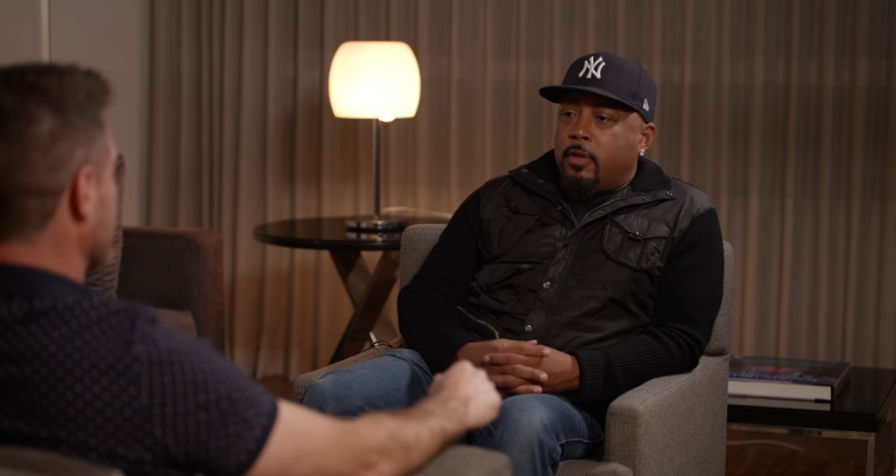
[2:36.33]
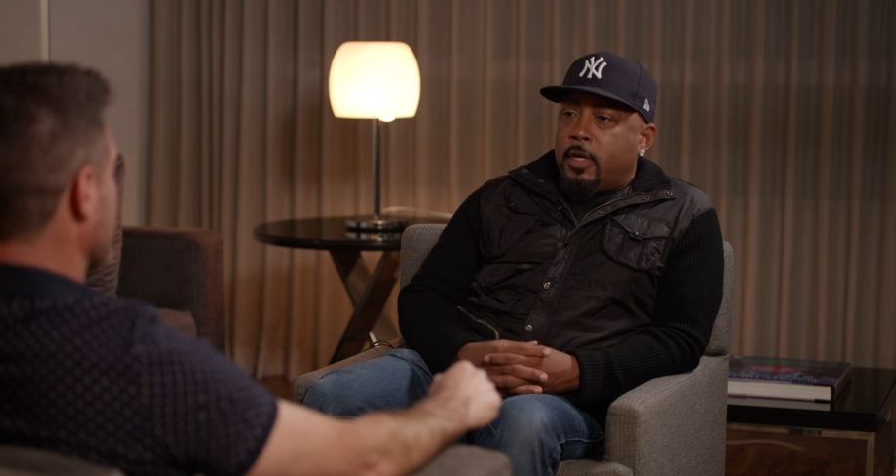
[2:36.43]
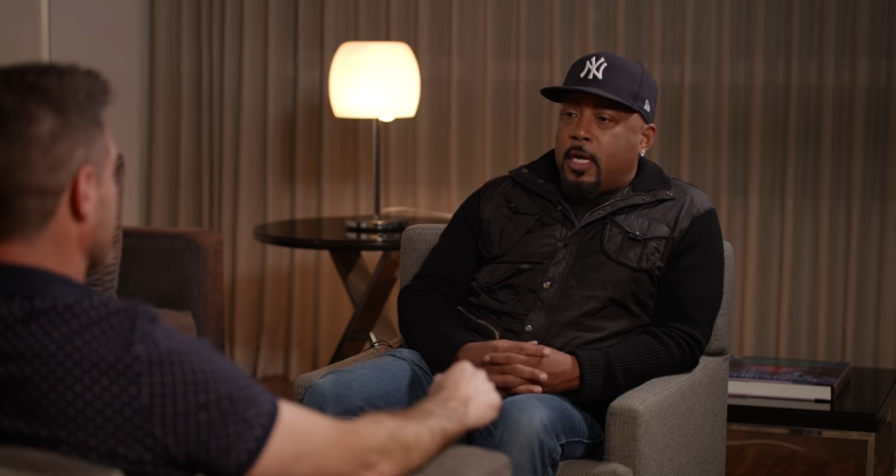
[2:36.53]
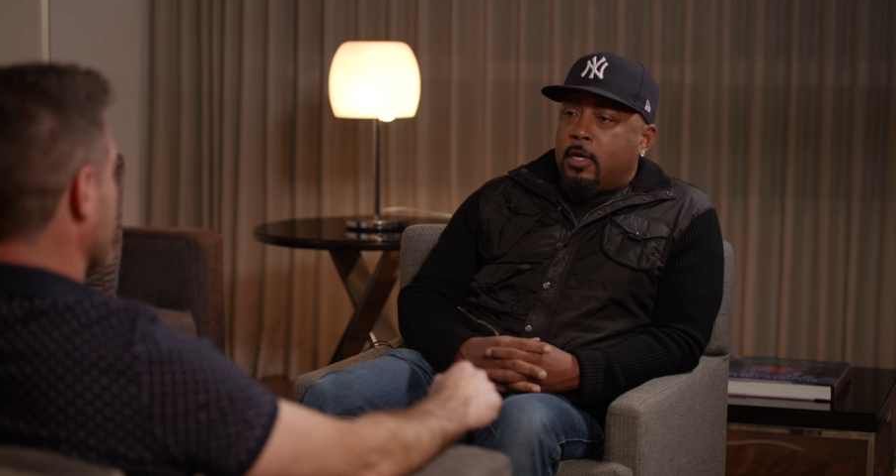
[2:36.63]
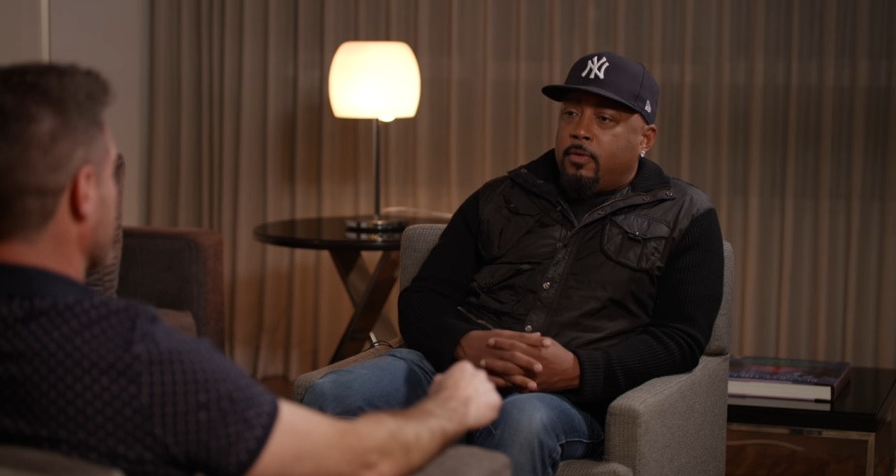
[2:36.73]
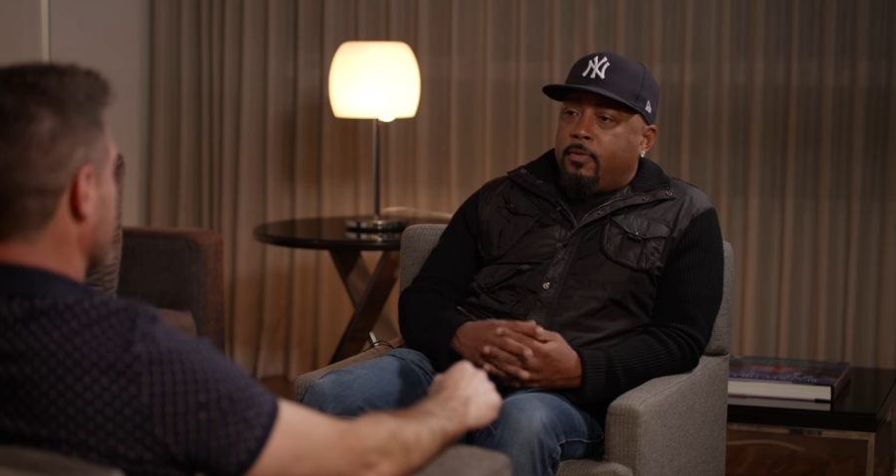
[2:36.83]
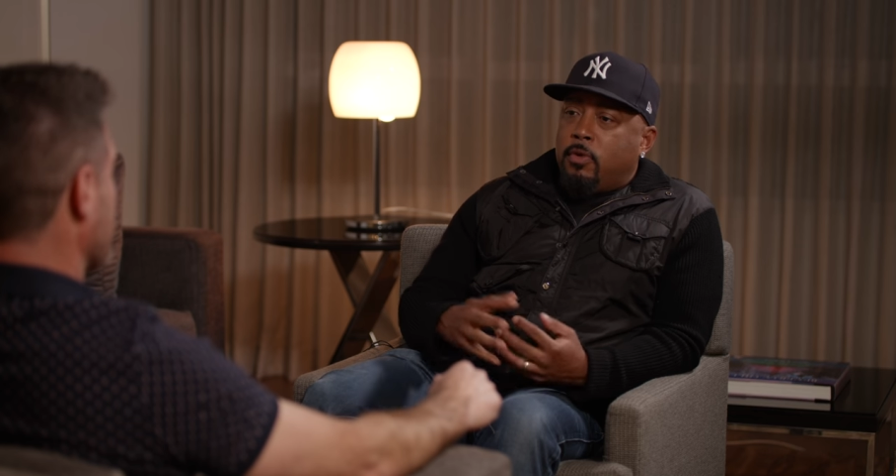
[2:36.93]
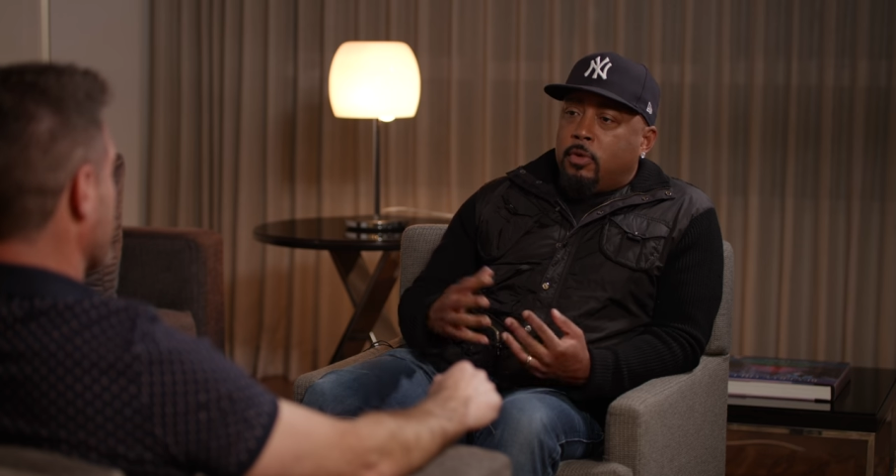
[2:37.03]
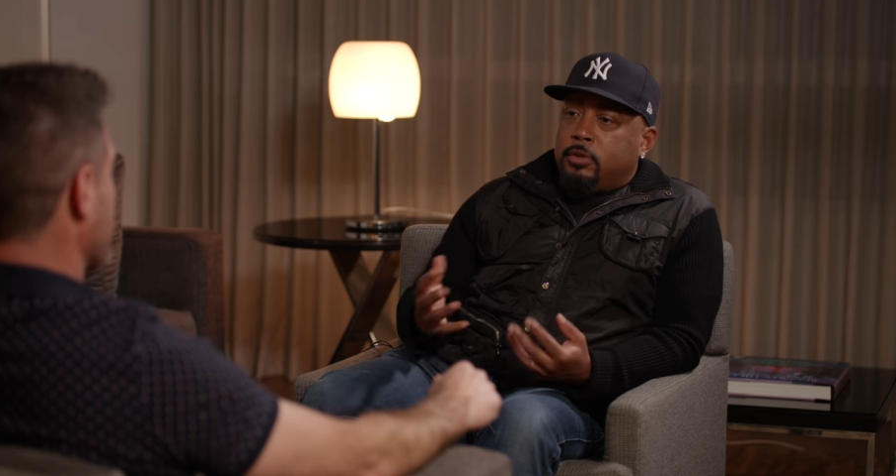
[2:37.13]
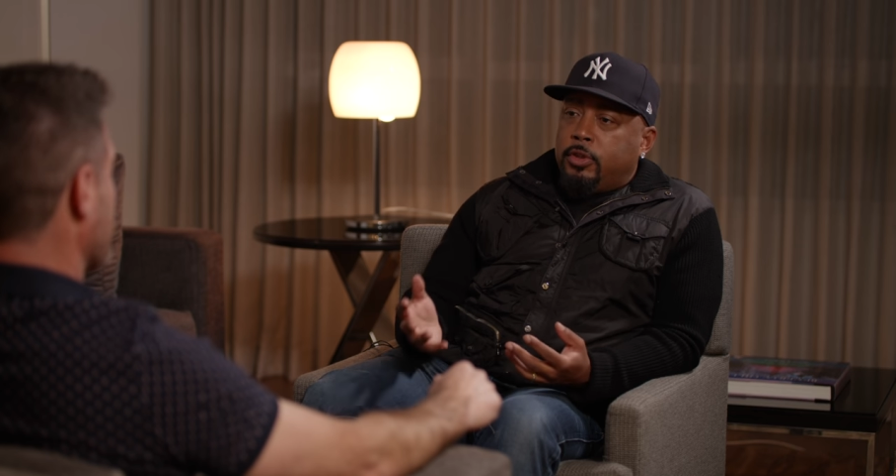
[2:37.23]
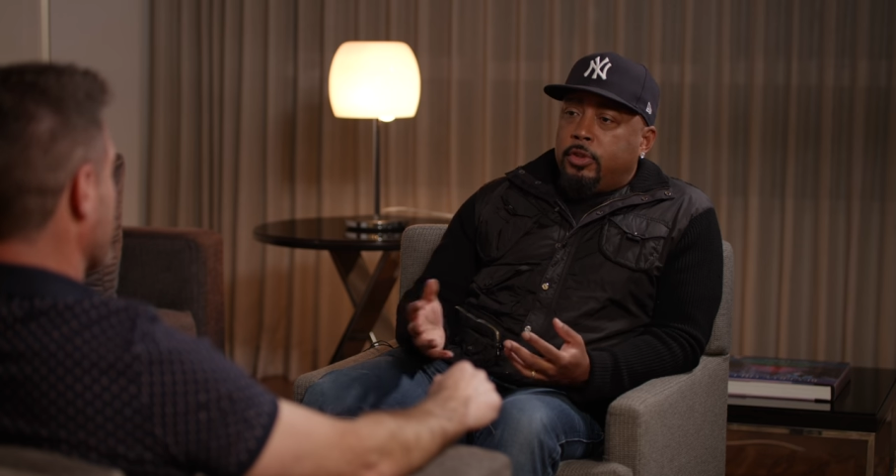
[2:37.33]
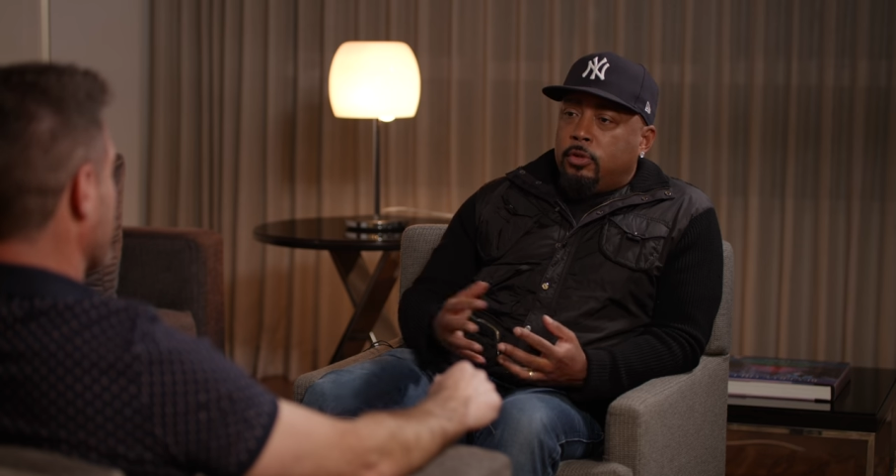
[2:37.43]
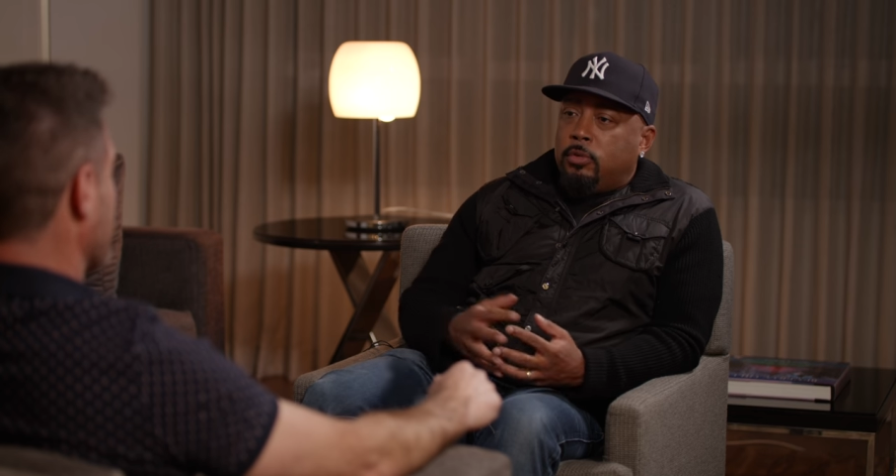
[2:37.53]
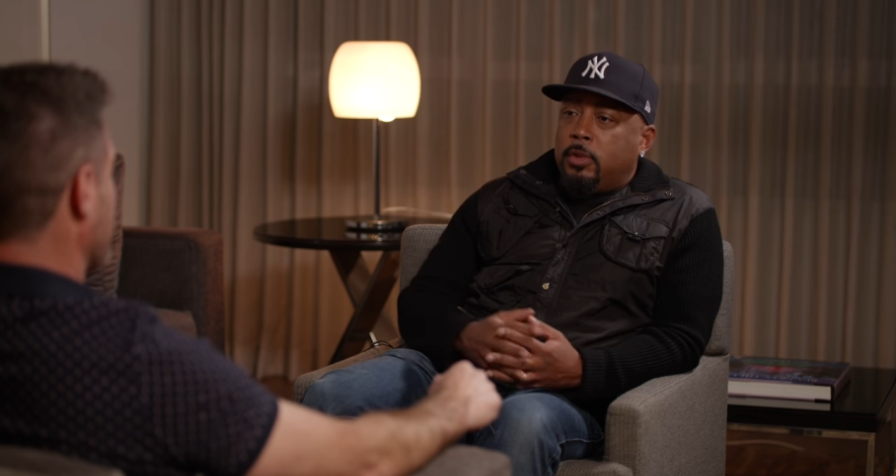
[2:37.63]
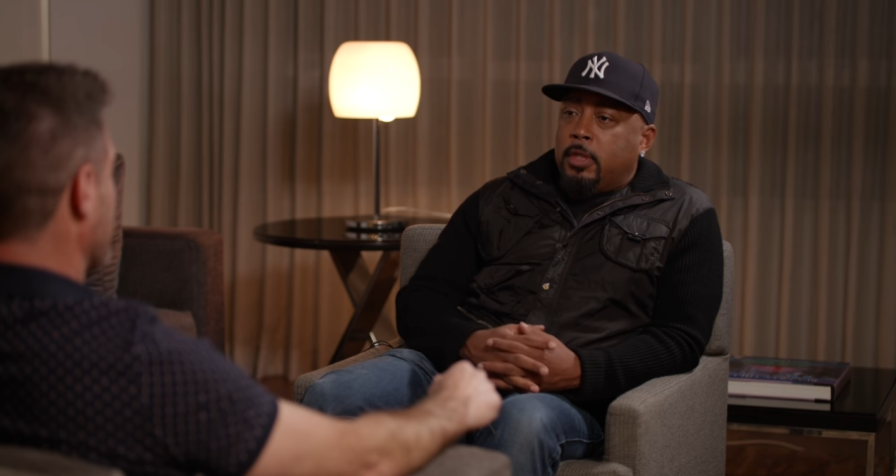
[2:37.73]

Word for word: then I can afford two,